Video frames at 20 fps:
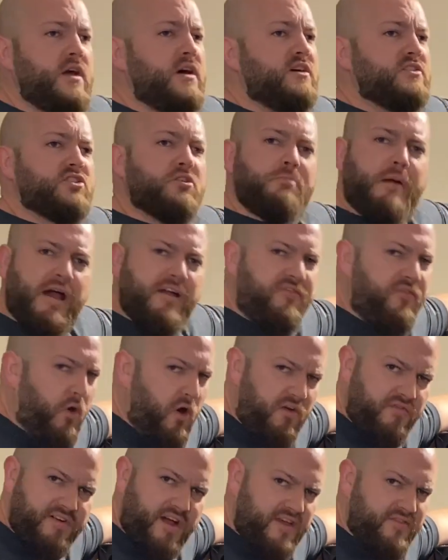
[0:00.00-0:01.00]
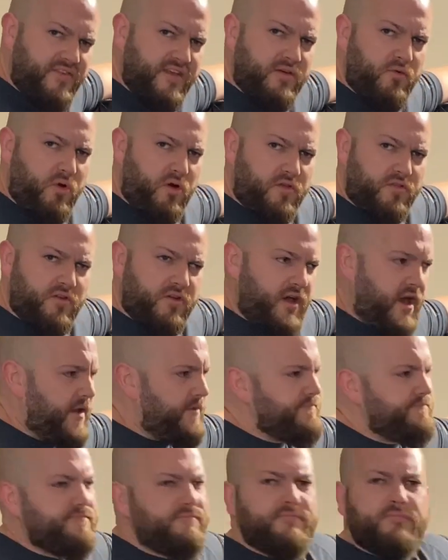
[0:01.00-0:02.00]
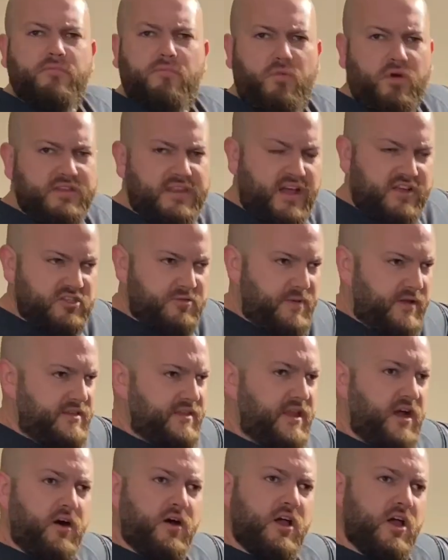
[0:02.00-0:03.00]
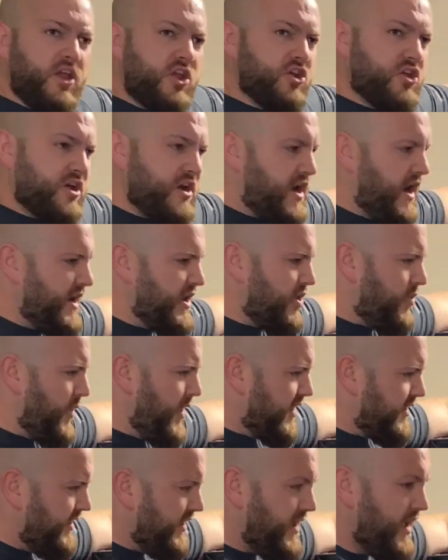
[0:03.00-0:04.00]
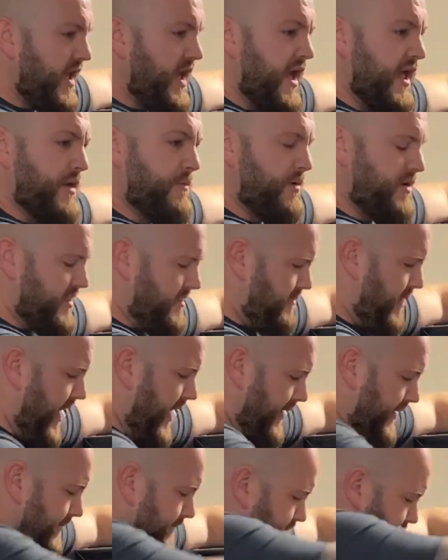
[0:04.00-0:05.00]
So buy 4 or 5 feet worth, okay? What the hell's a big deal? You can cut it quickly and you put it in the back,